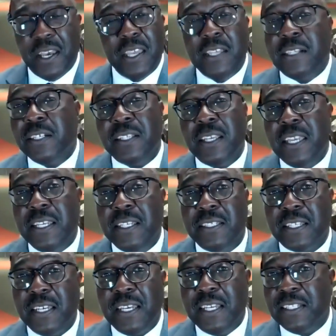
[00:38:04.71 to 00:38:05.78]
He couldn't eat
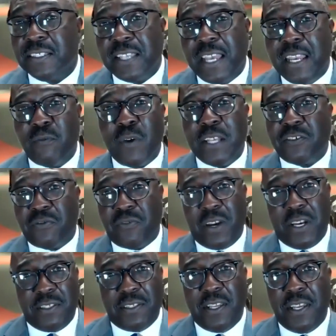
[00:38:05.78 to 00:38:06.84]
in the same
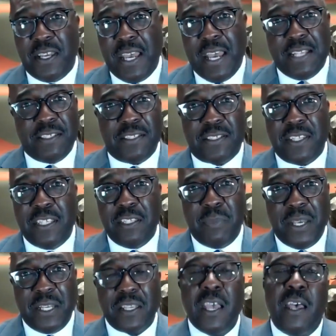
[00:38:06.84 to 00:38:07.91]
restaurants as his
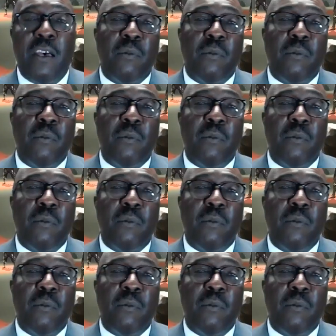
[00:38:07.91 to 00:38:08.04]
teammates,